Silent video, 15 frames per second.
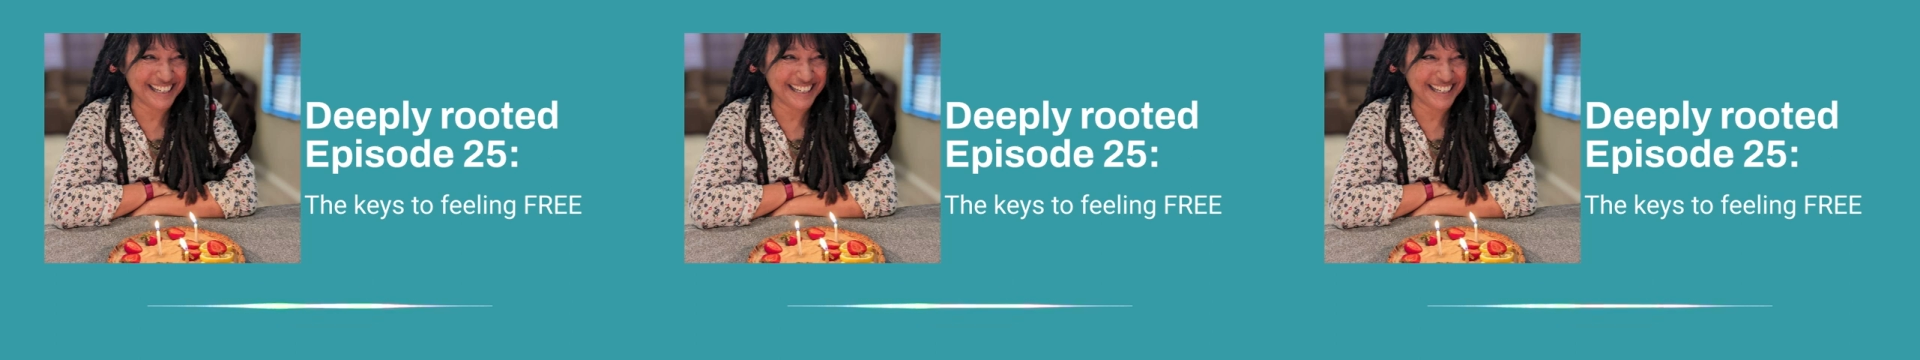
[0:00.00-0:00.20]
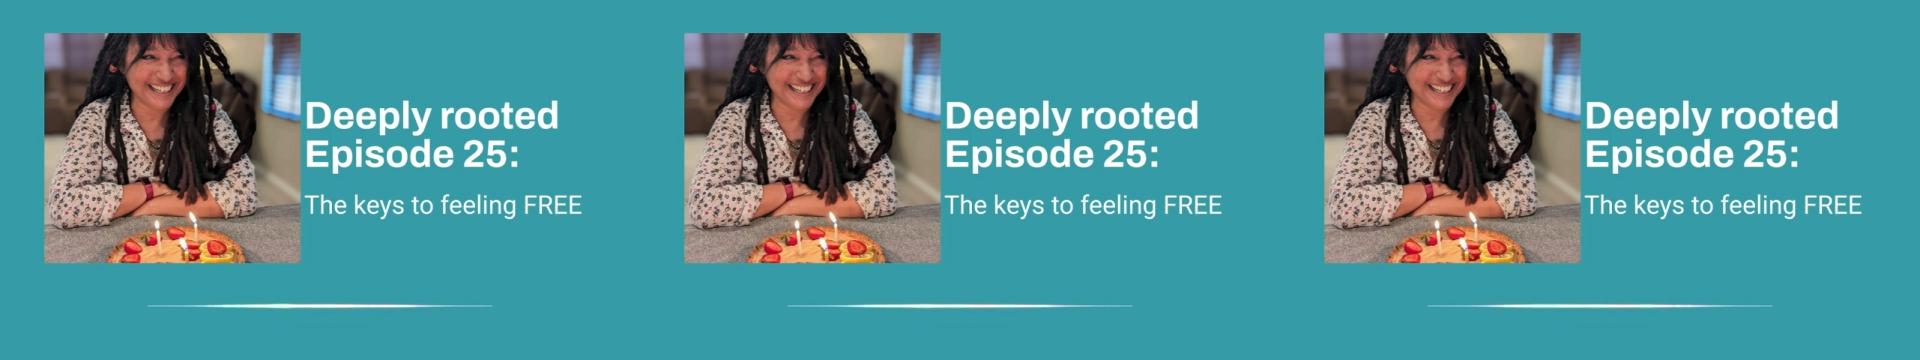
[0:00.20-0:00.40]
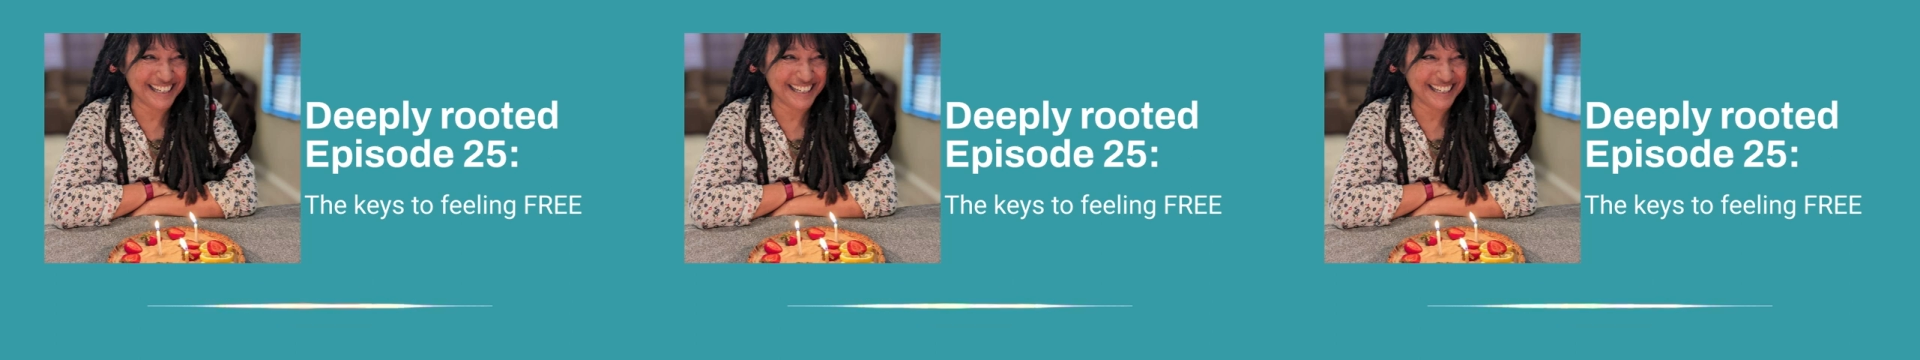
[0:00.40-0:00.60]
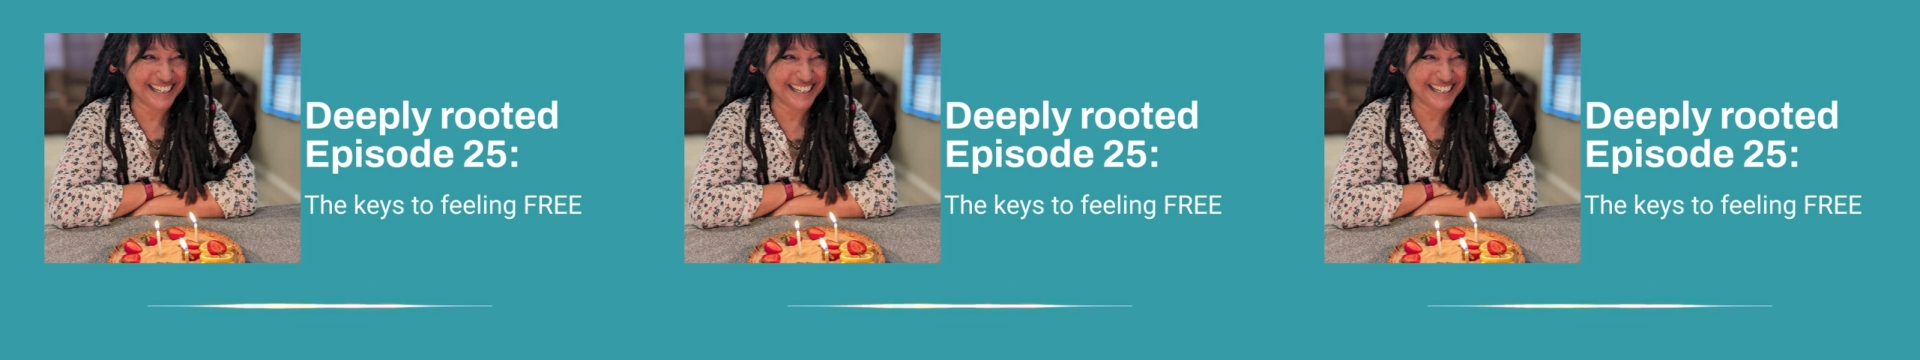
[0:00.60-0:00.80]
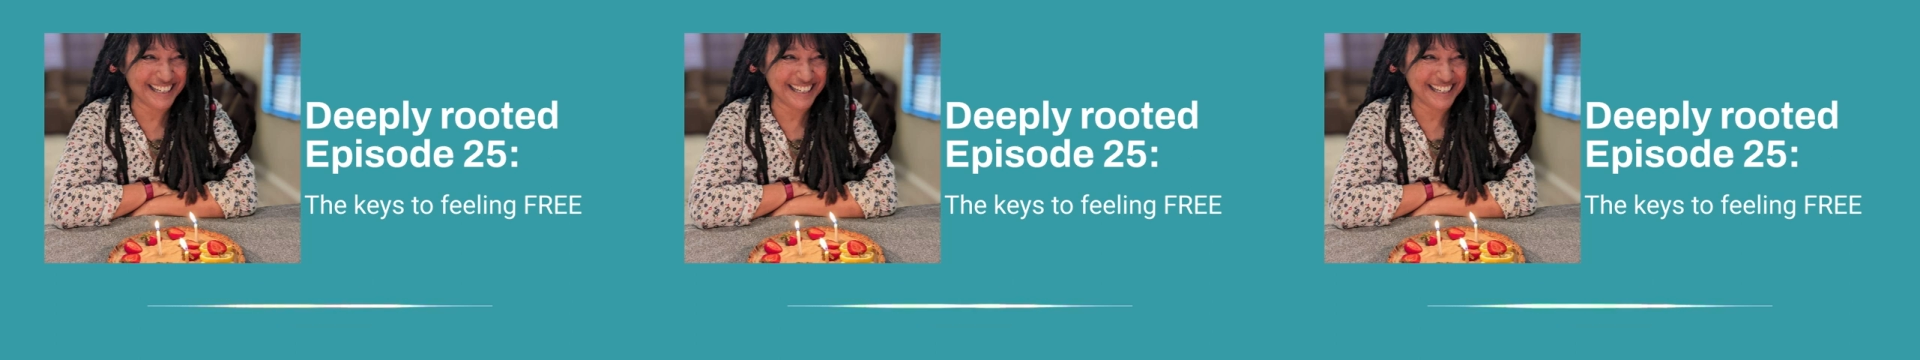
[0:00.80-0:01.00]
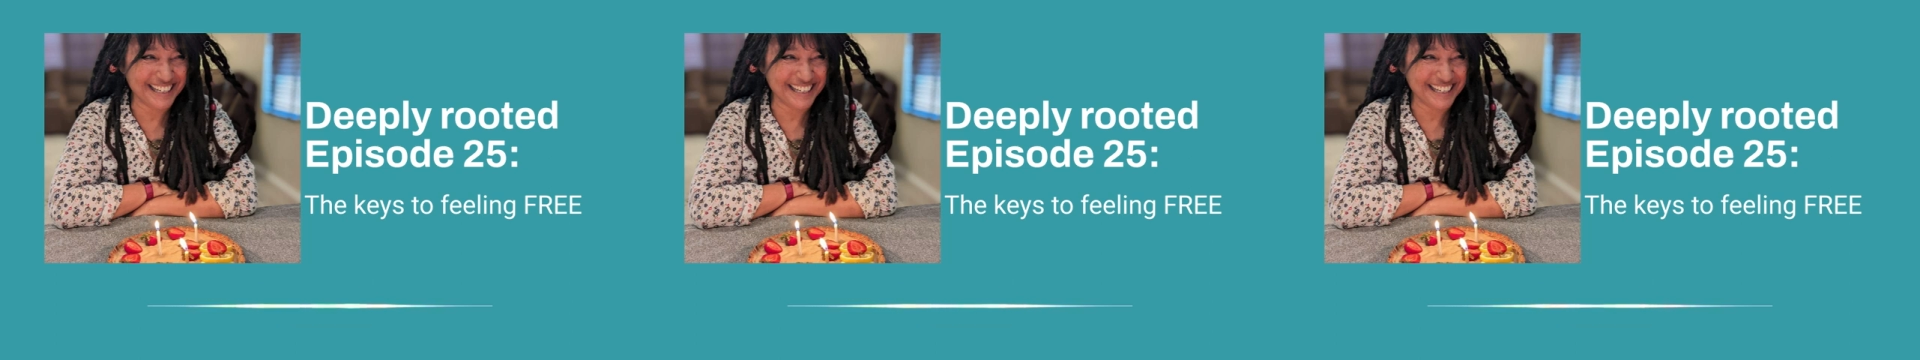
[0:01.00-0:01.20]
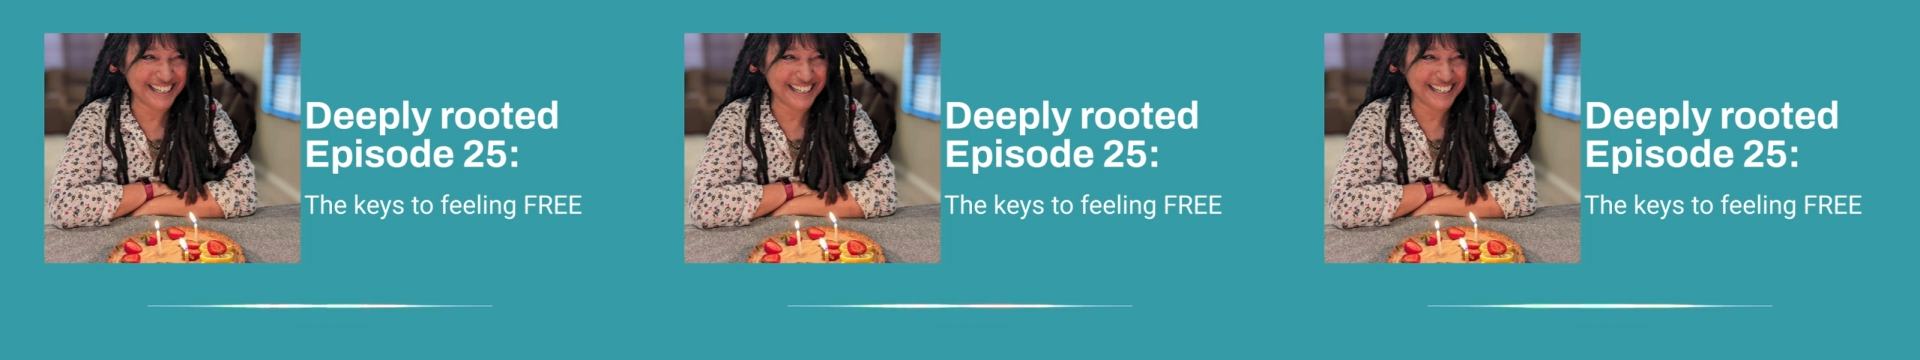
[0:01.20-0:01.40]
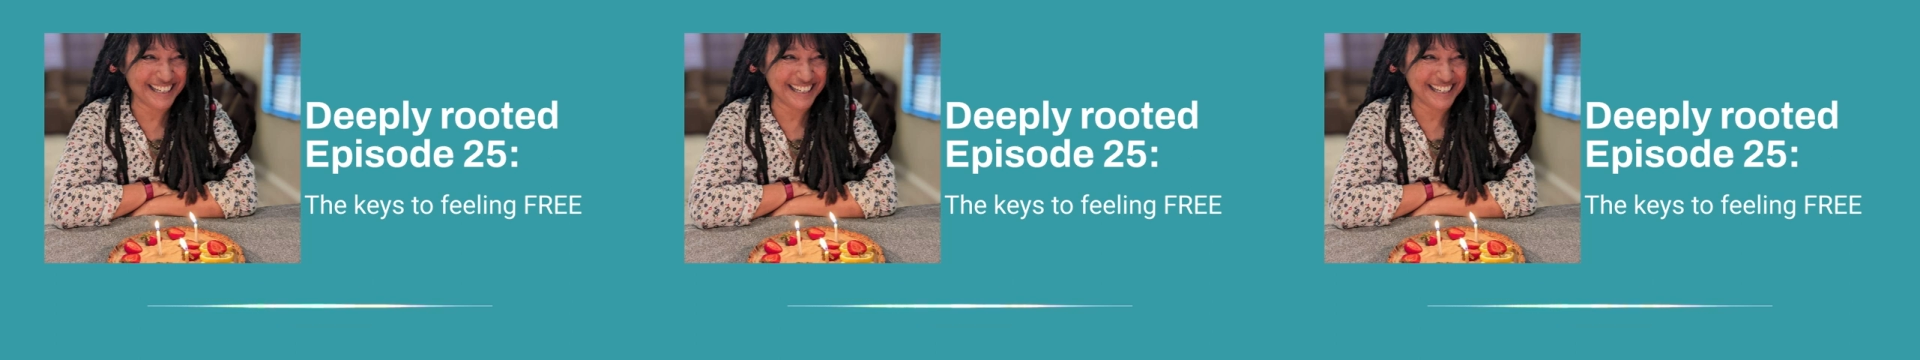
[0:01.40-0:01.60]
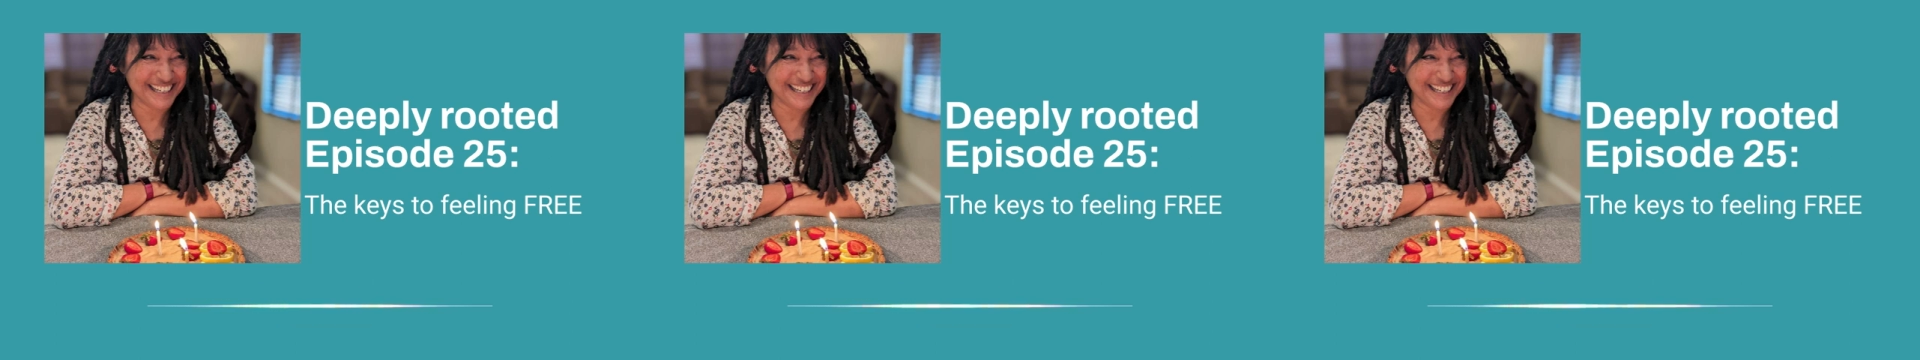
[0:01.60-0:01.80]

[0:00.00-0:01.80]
(no one is talking)